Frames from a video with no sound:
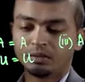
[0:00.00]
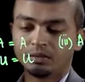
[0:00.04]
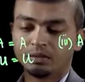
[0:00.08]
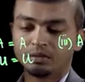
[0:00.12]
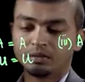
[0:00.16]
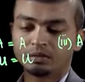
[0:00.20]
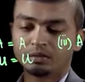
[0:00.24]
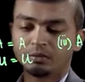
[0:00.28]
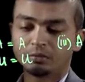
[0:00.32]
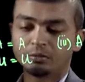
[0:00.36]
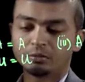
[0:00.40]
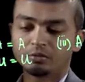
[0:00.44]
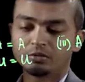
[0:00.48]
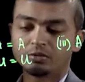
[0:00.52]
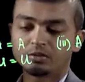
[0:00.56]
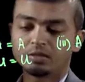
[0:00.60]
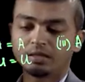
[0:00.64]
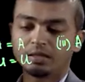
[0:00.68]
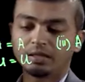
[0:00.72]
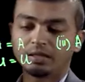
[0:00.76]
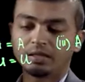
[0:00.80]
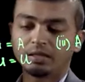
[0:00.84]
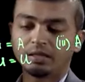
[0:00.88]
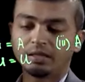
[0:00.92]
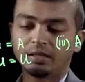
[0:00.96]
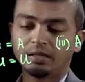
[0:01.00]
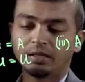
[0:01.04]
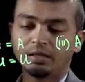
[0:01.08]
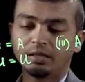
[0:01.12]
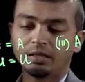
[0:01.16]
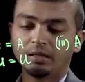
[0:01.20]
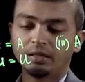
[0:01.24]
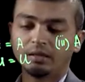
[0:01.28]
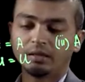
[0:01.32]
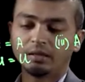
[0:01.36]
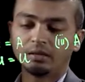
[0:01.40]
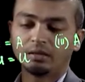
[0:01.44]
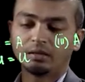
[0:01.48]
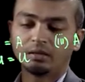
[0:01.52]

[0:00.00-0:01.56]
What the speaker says: Suppose set A